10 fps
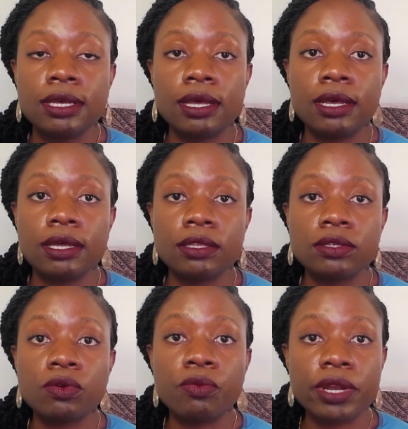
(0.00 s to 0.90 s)
There's
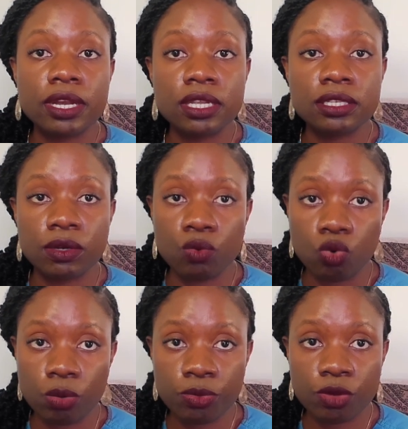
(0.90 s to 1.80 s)
also redness and
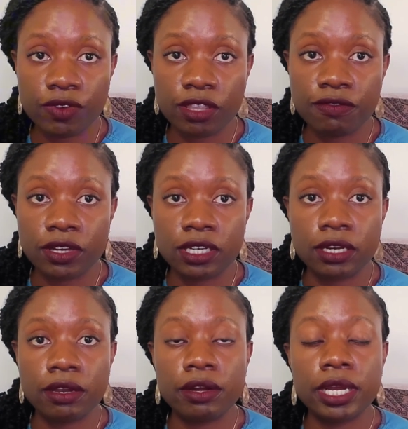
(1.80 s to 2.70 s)
warmth over the affected
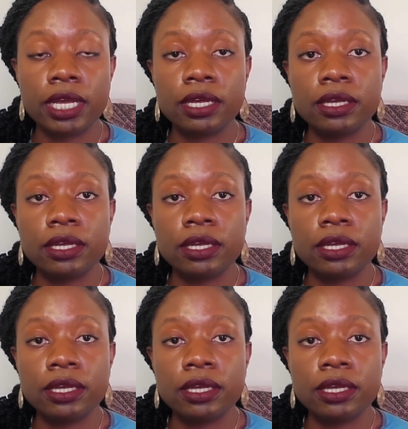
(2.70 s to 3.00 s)
area.